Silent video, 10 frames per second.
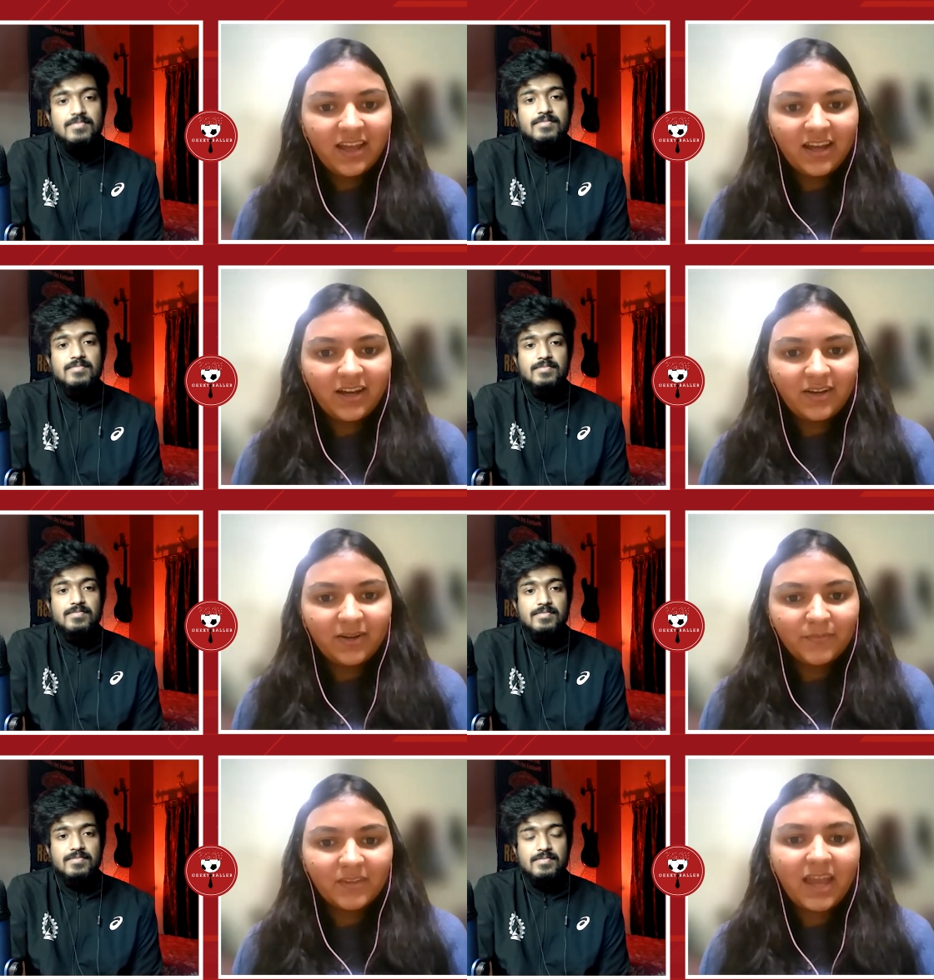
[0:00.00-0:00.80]

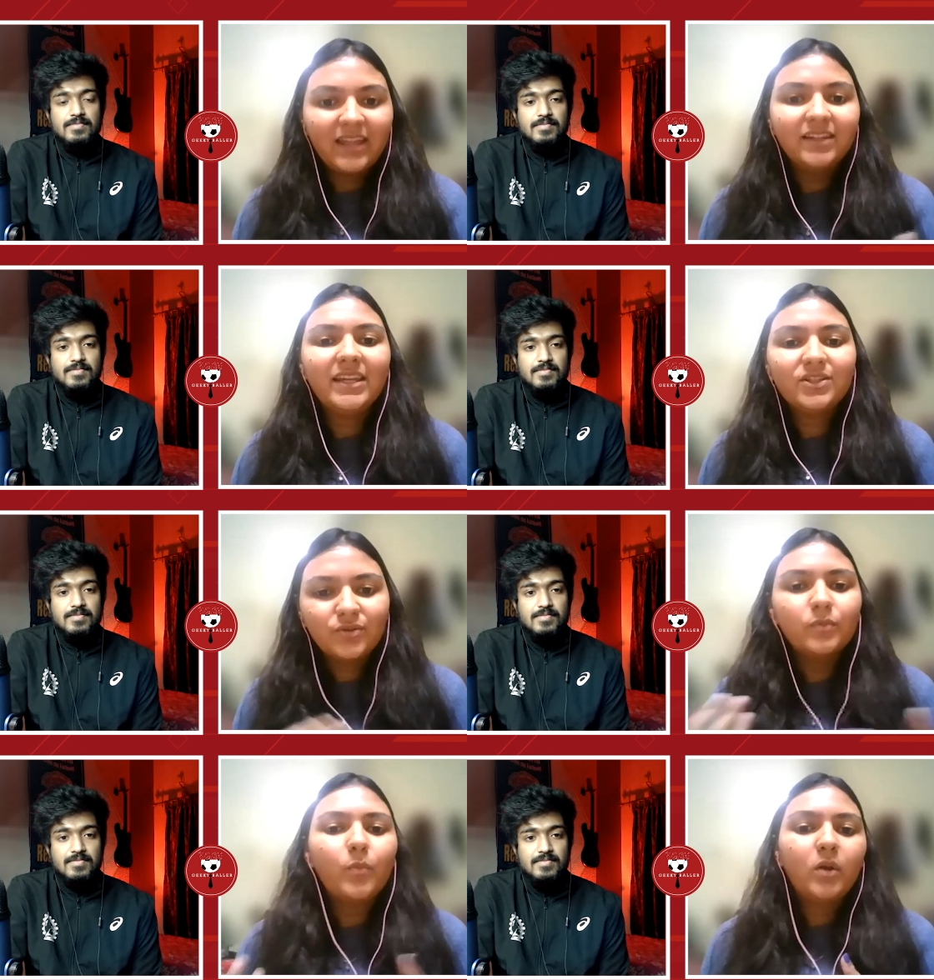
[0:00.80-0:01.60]
Speaker 1: Um, and they should
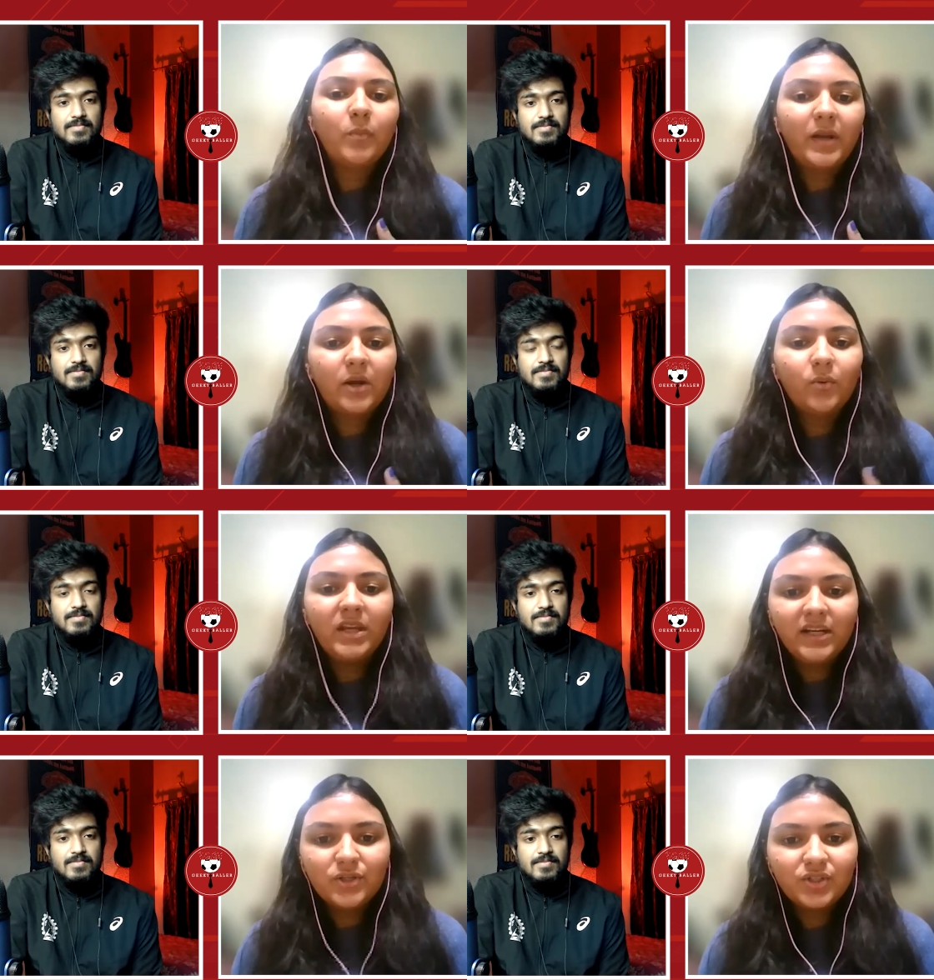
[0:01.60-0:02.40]
revolve around
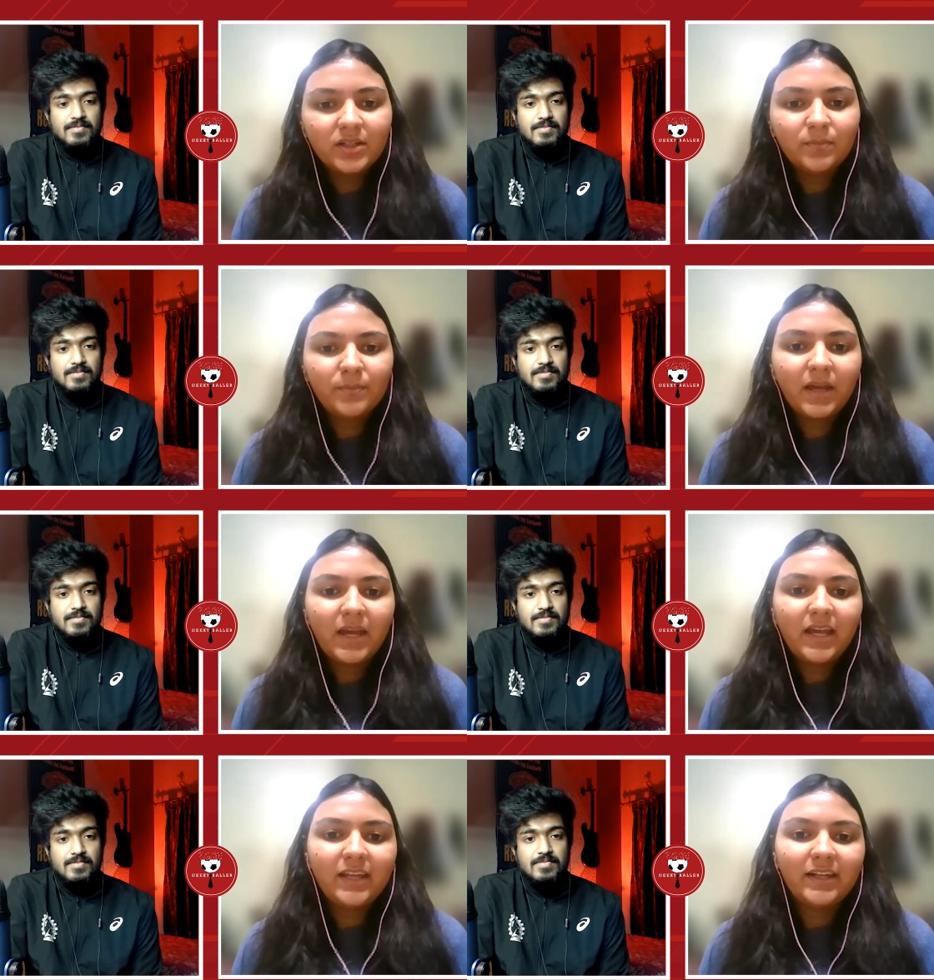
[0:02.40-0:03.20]
leadership
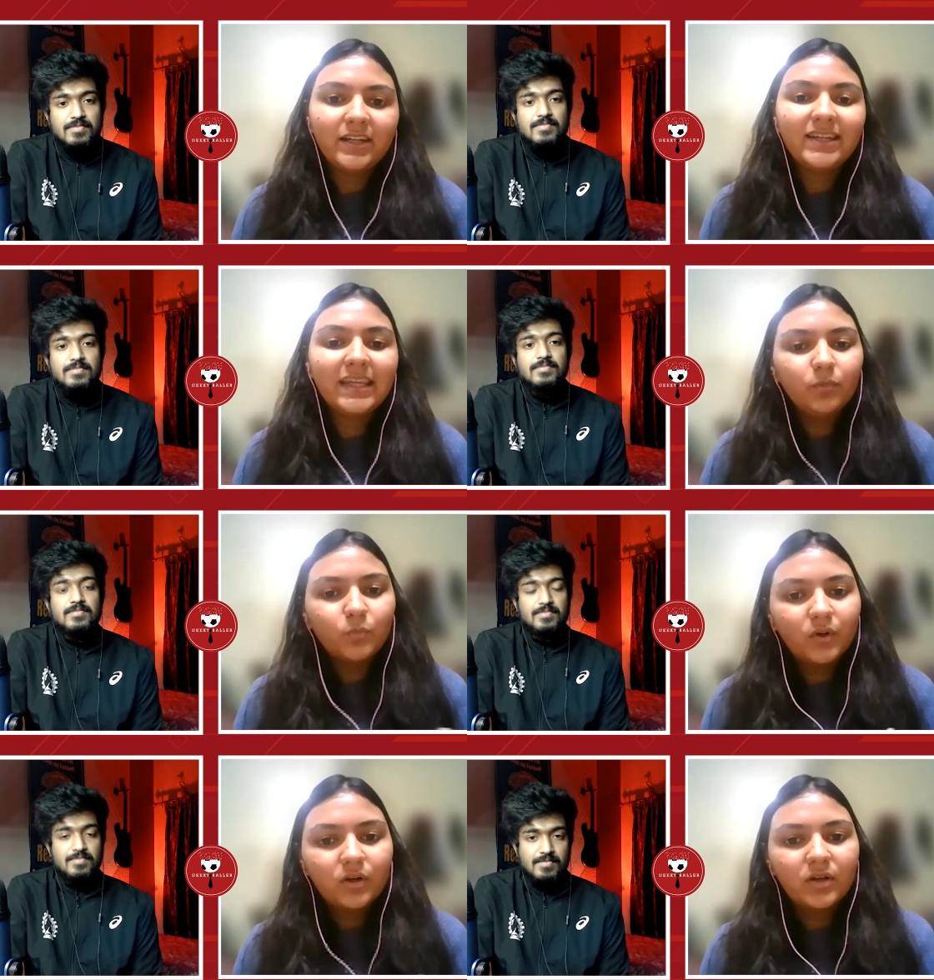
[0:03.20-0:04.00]
and
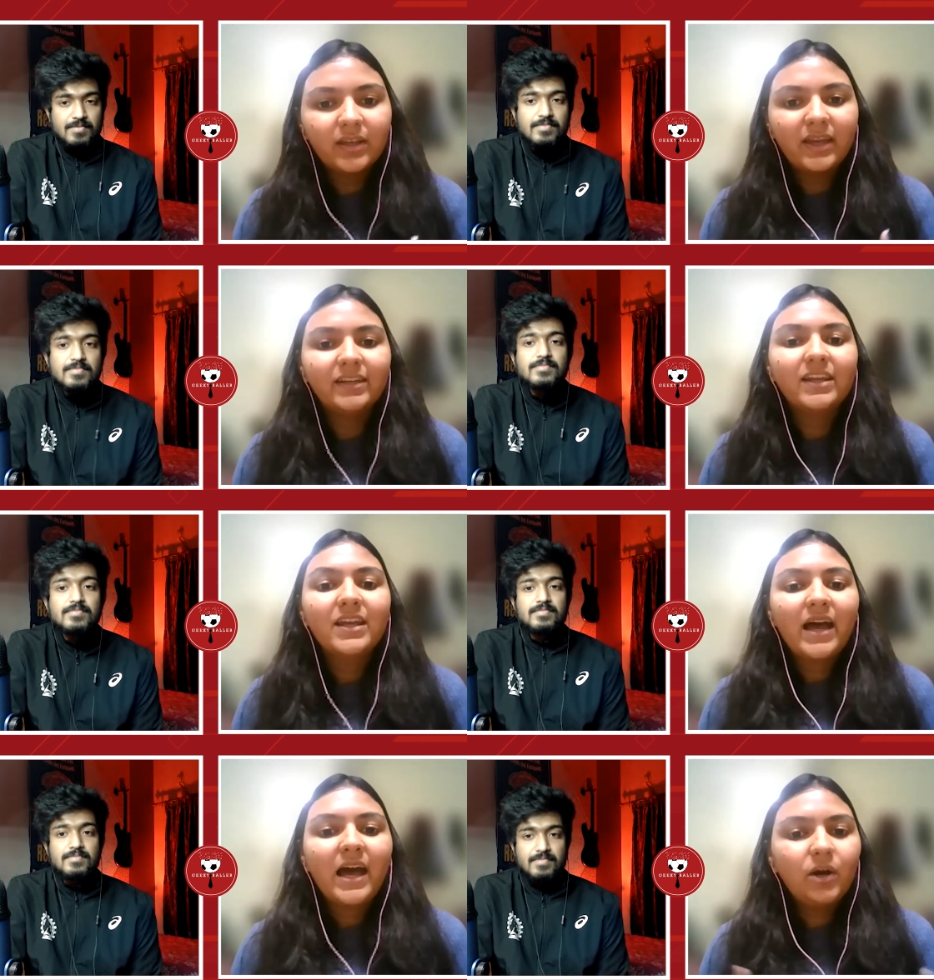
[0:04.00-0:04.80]
teamwork and
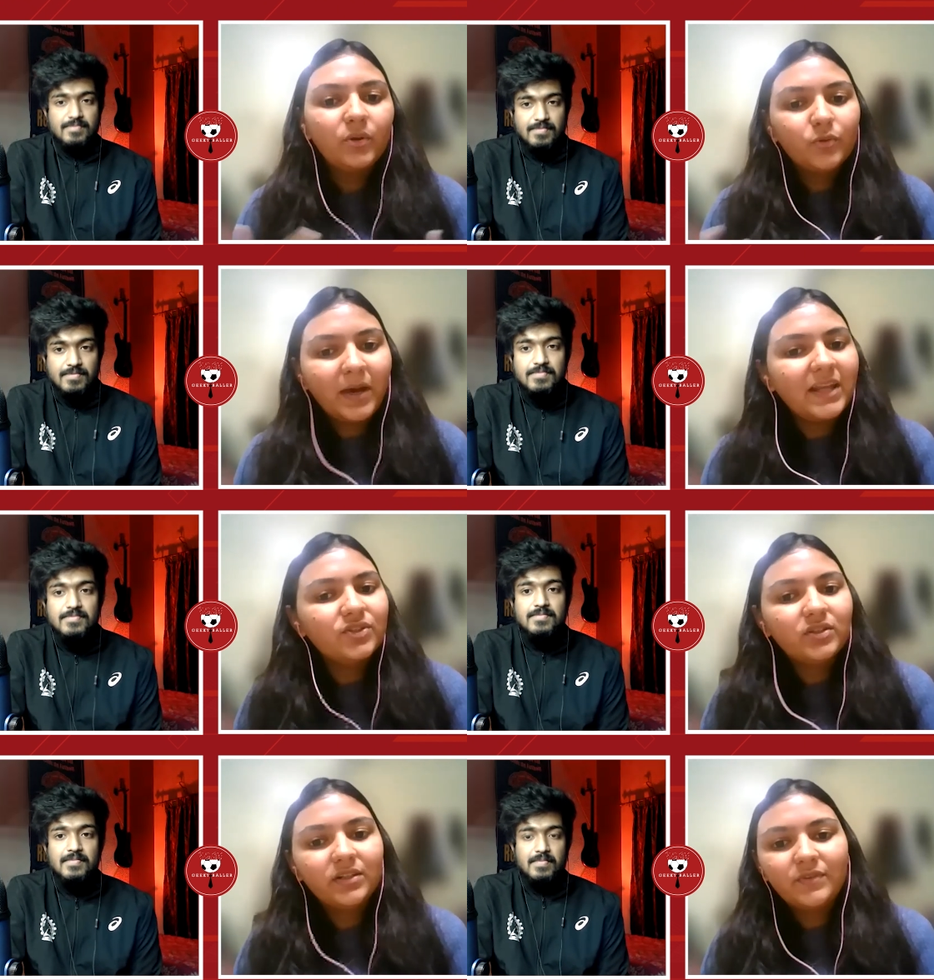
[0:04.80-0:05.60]
how you managed
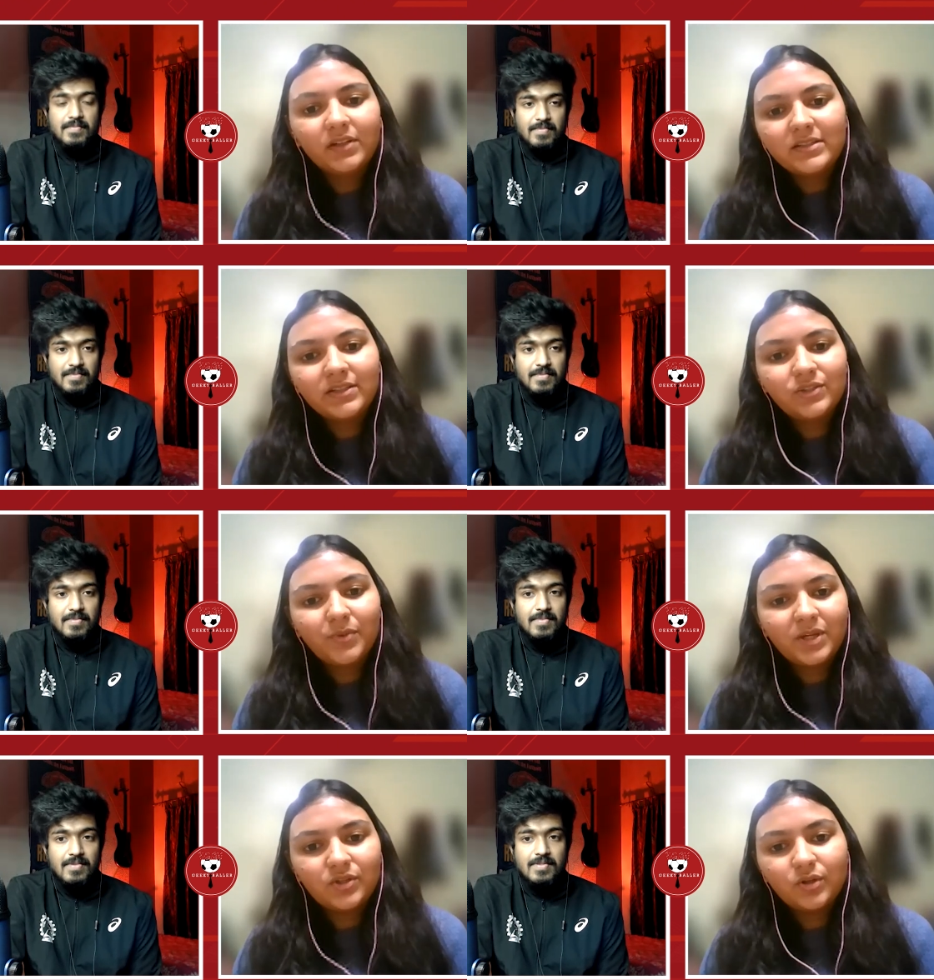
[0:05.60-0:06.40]
a difficult
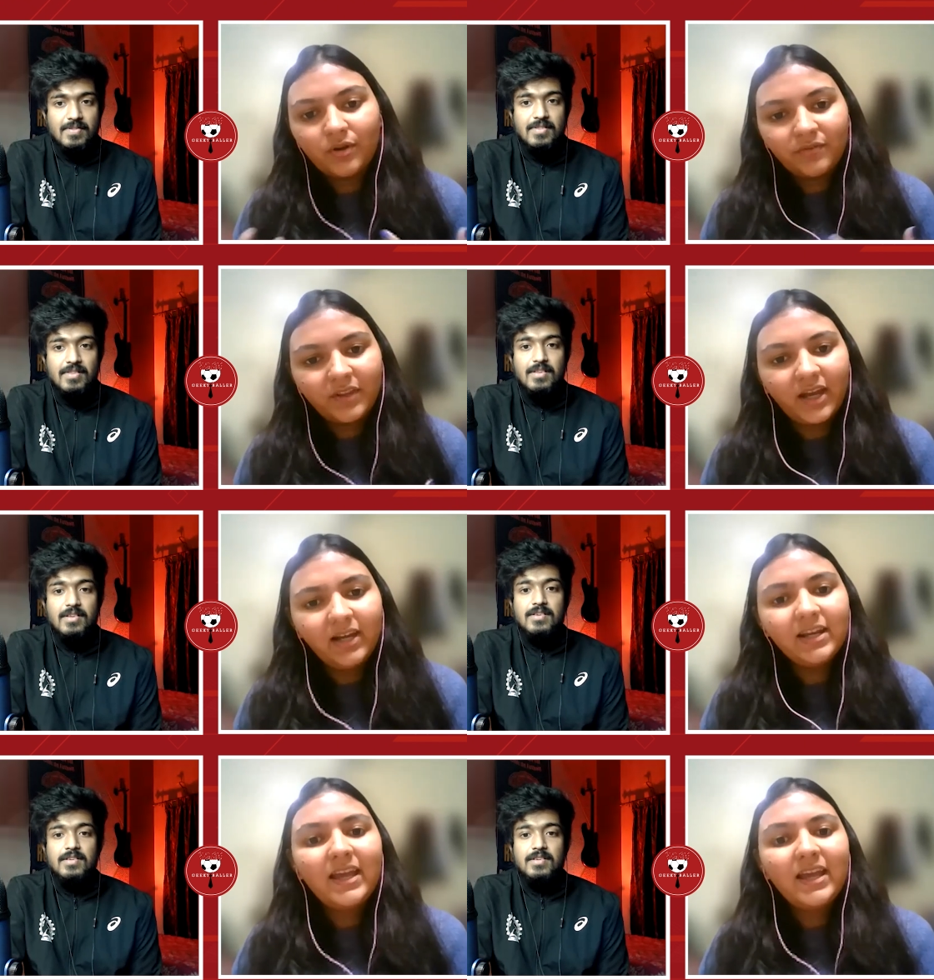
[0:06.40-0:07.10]
situation, all of that.